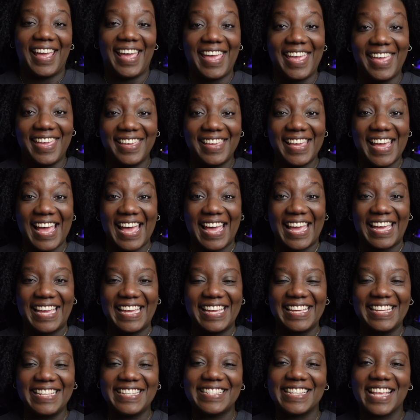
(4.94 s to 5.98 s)
Hey
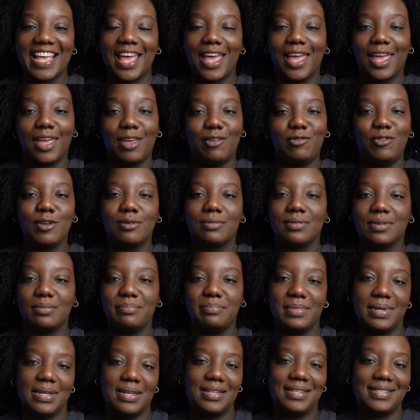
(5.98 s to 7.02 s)
guys, if you're a
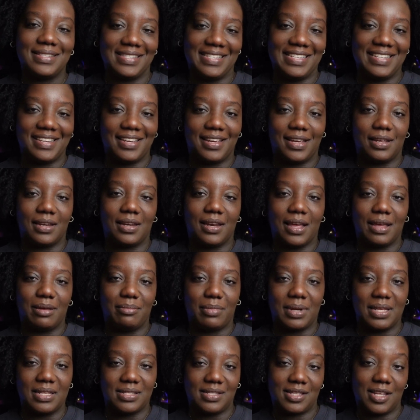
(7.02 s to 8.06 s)
mini sneakerhead like
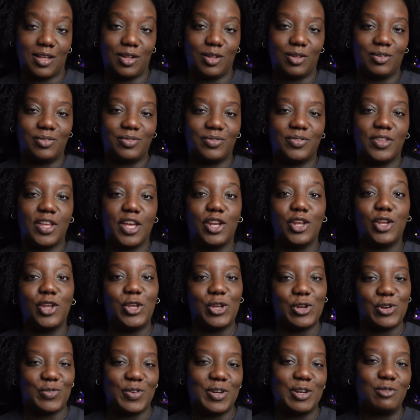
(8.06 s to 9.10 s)
myself, then
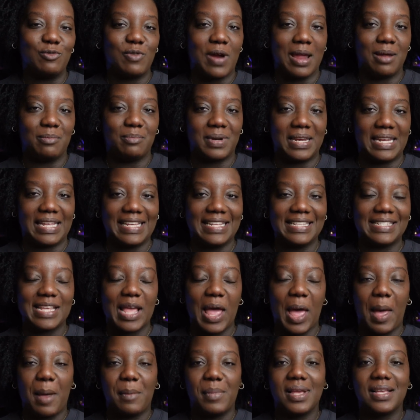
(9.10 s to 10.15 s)
you're in the right place
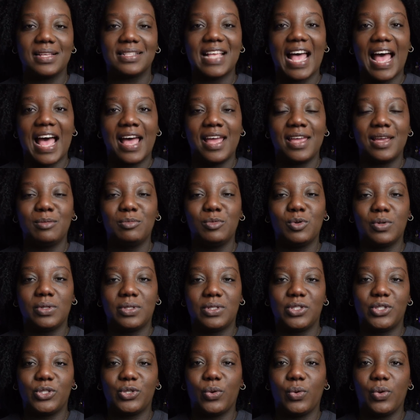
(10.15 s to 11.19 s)
because I am going to
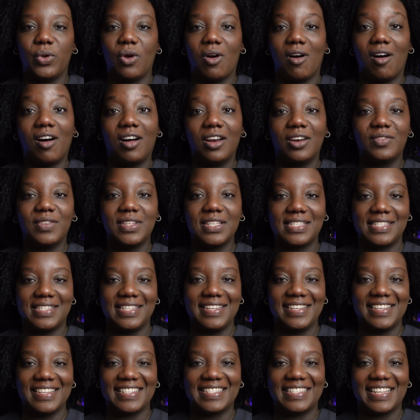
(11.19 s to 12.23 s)
show you all of the
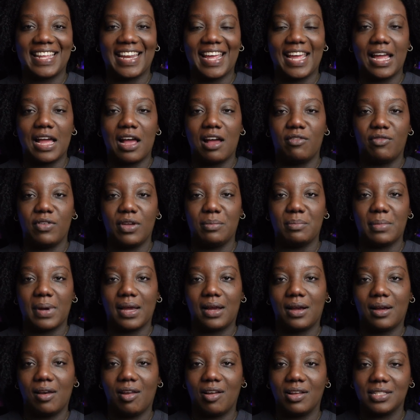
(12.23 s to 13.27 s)
sneakers that I have in my
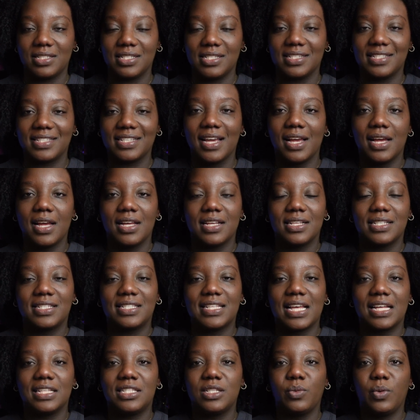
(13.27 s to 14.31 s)
closet,
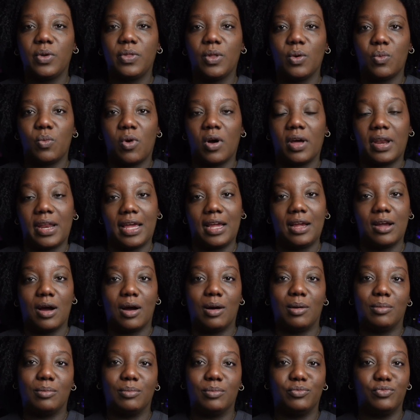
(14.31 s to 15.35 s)
starting with the one I
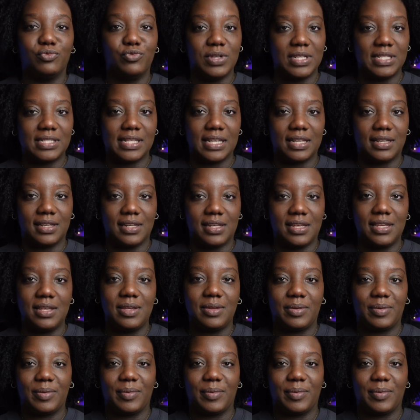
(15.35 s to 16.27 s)
got recently.